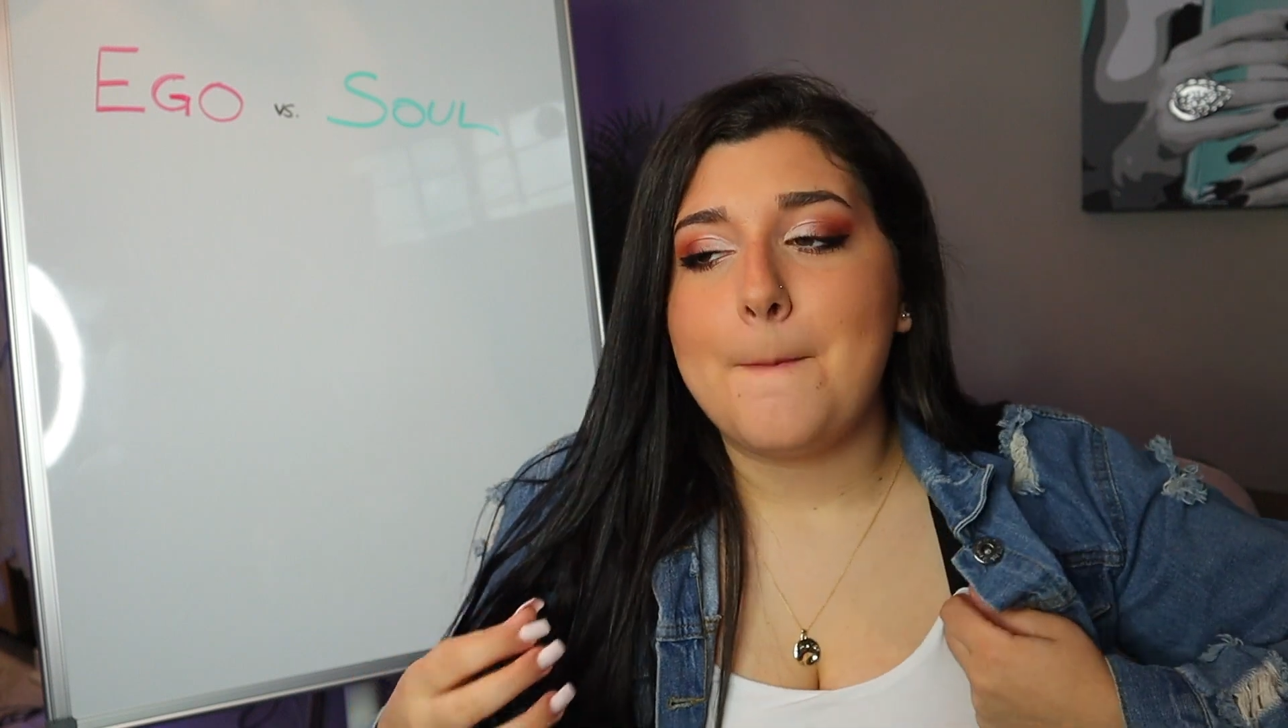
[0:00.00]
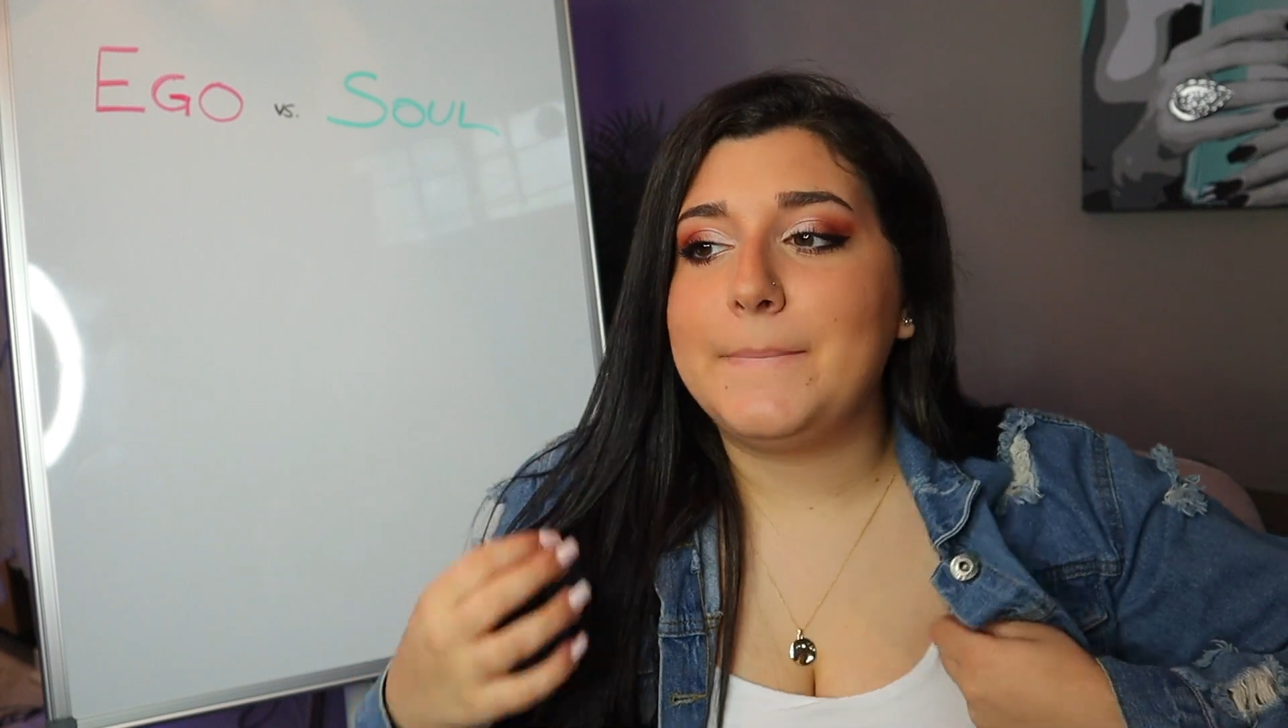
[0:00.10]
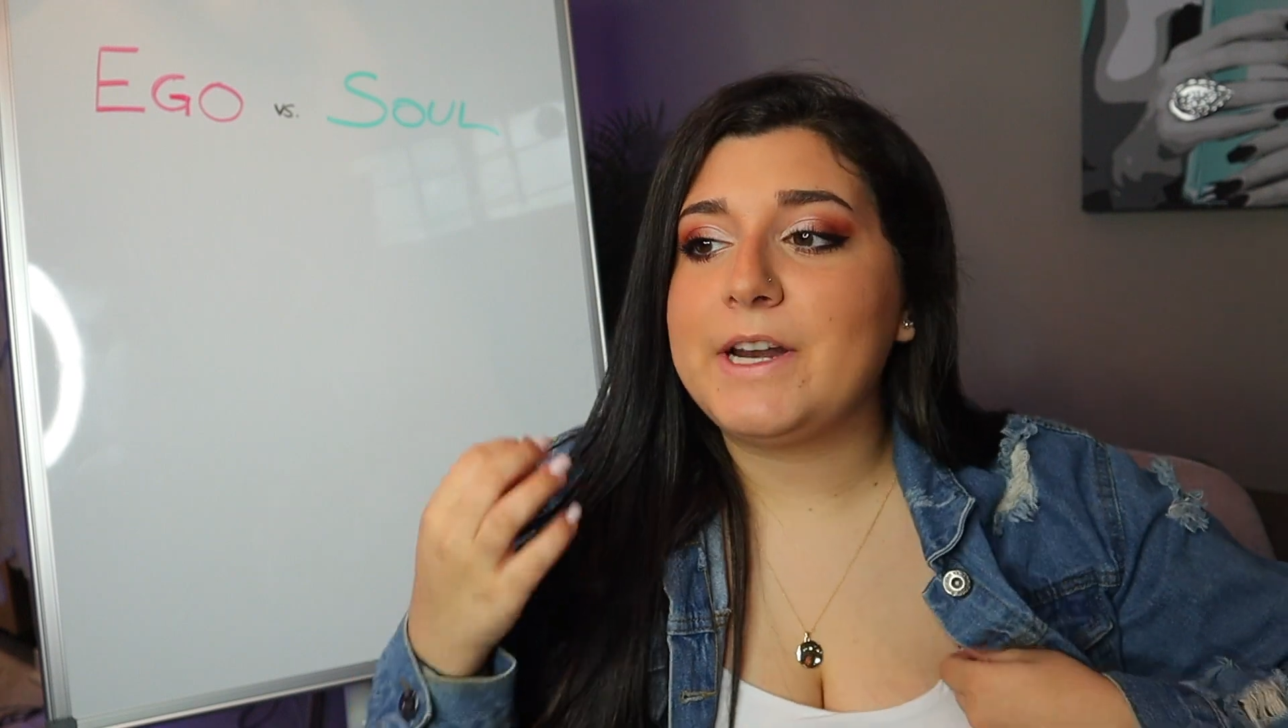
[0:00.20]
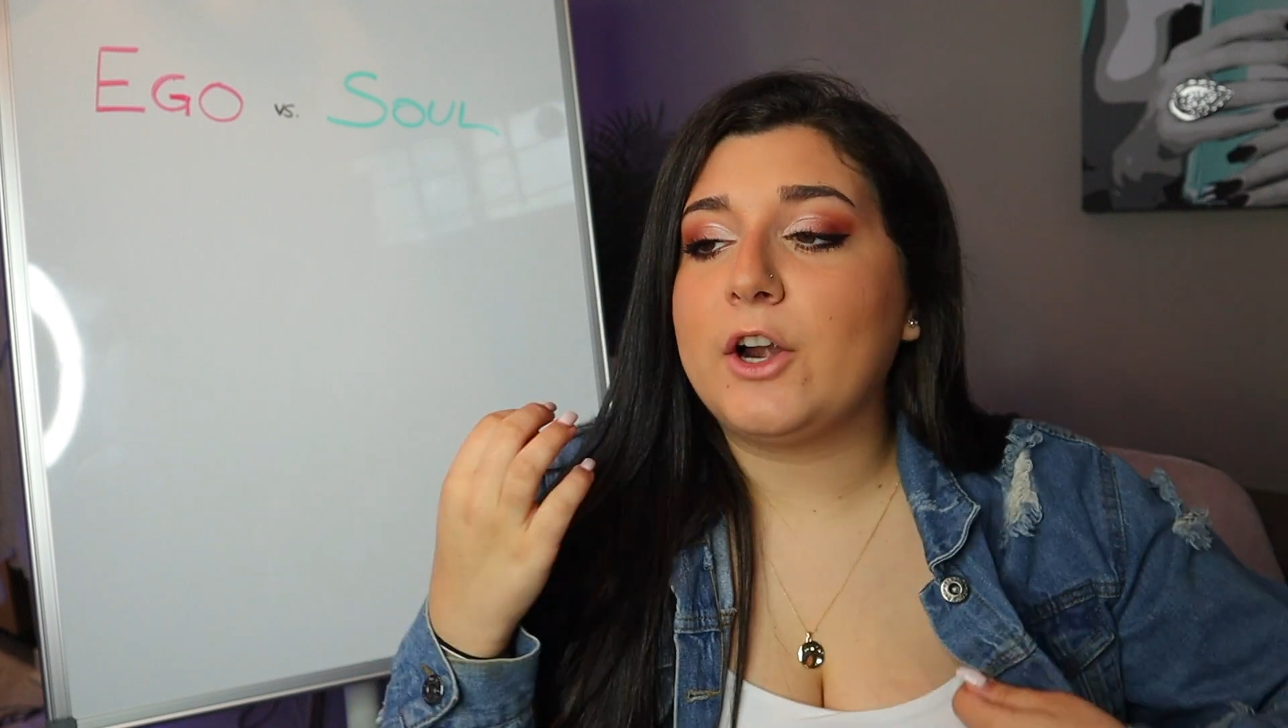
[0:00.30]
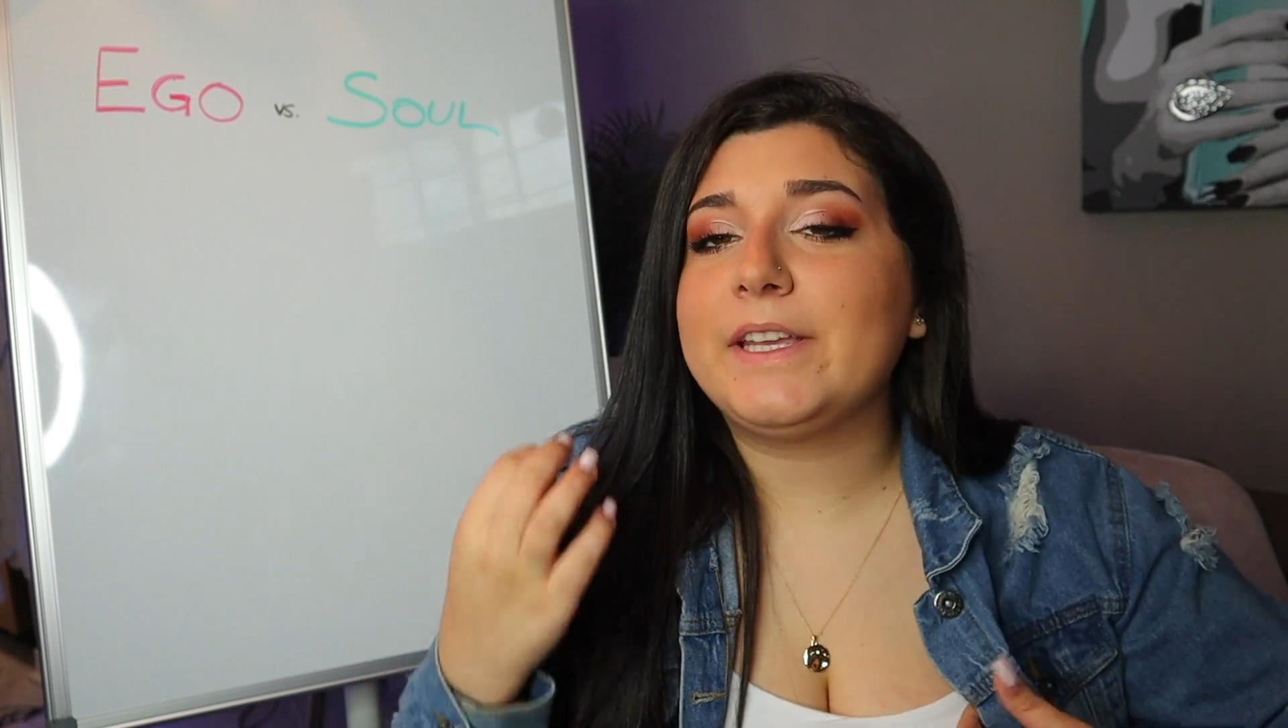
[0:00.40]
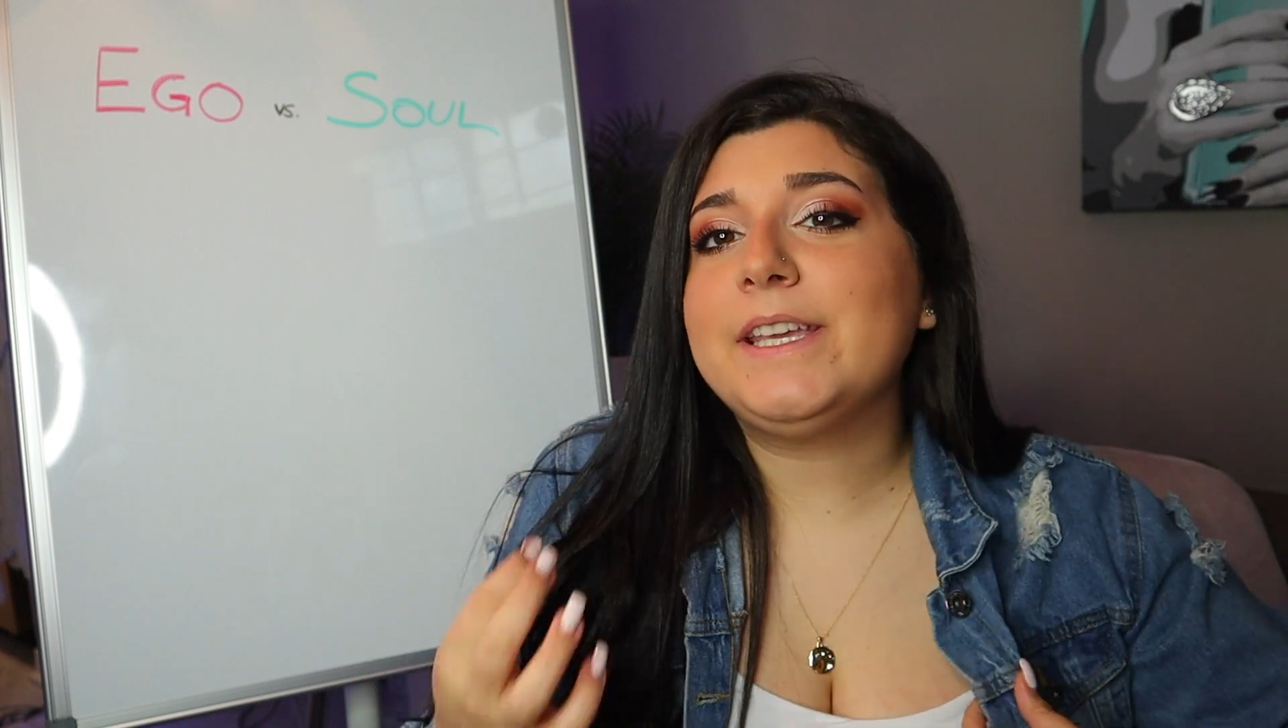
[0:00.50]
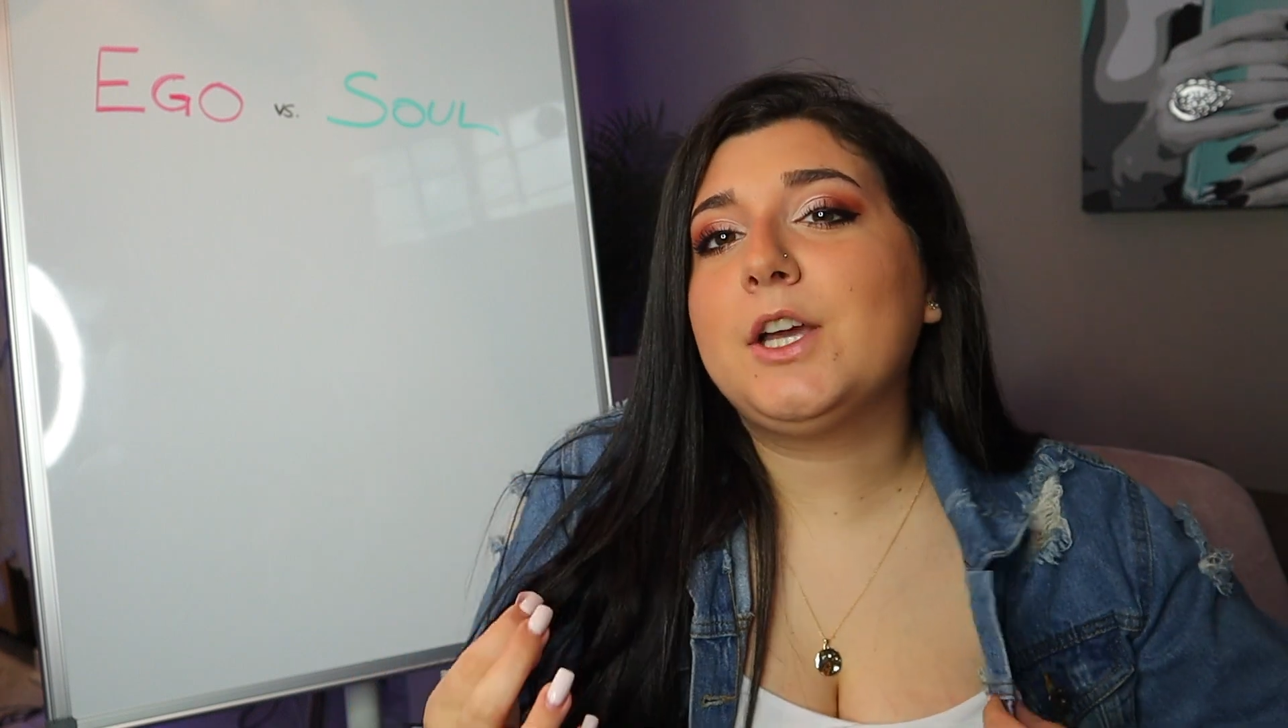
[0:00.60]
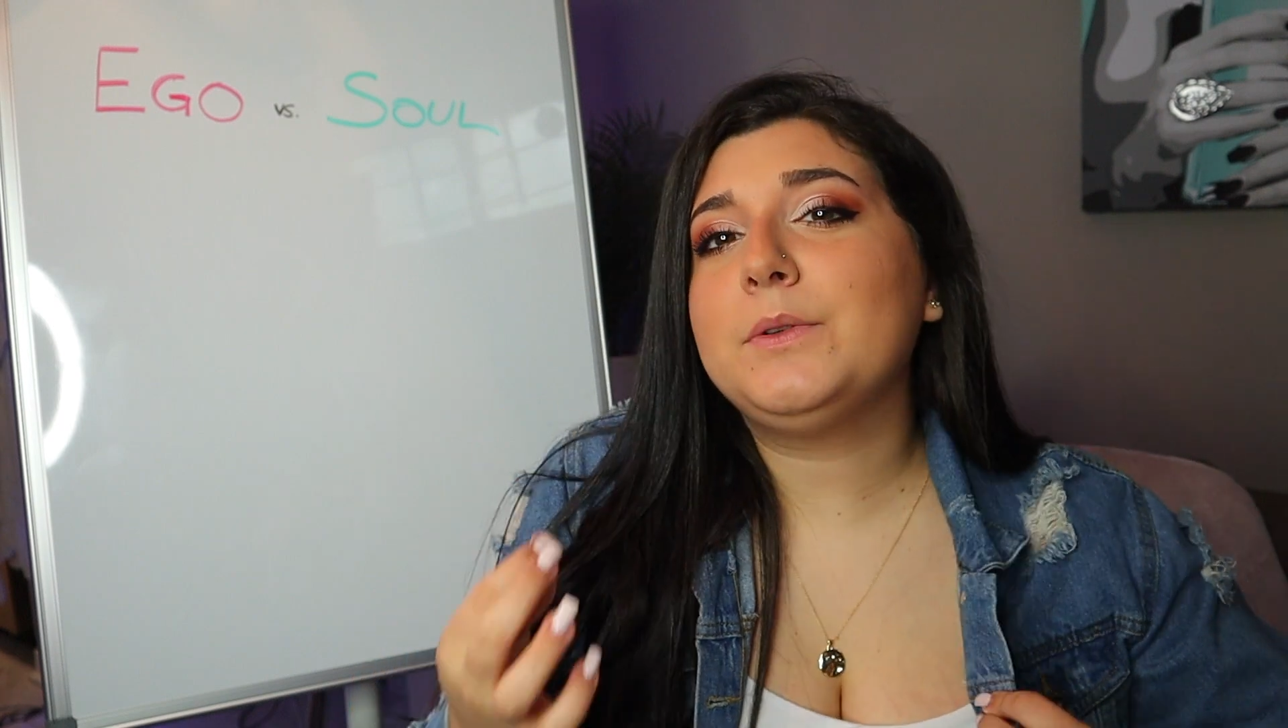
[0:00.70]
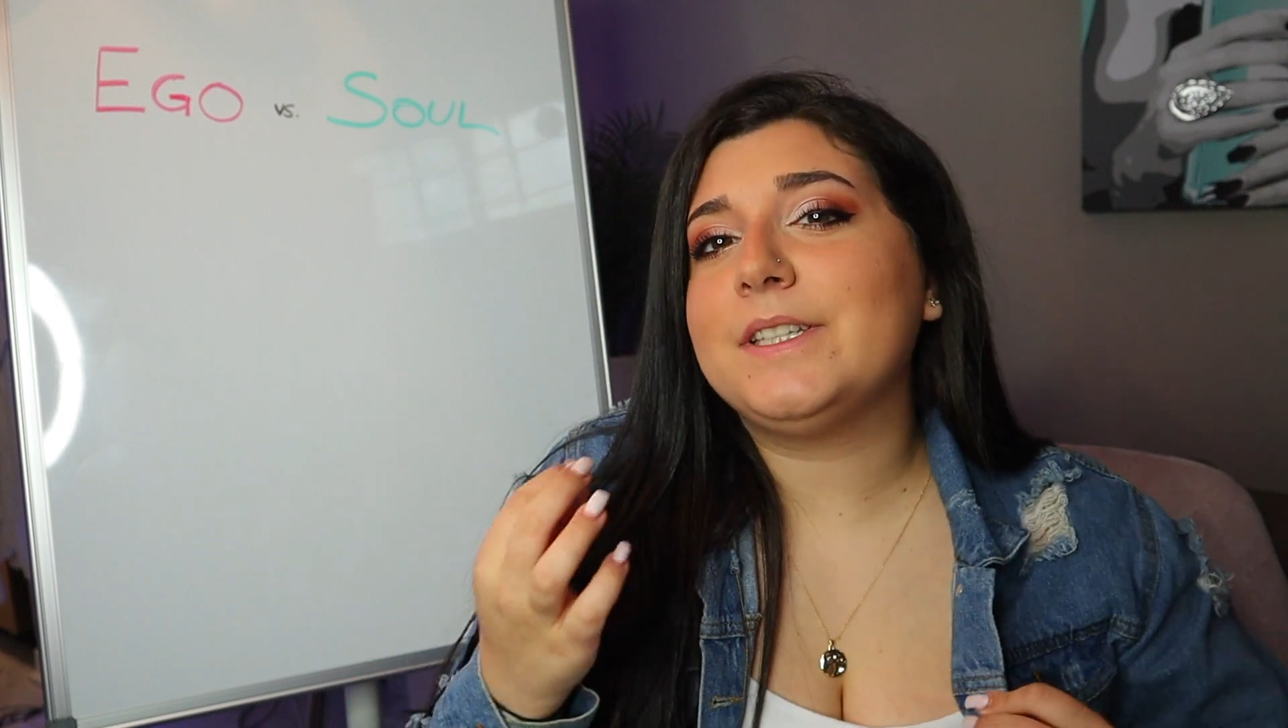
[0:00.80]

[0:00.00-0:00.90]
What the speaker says: but our ego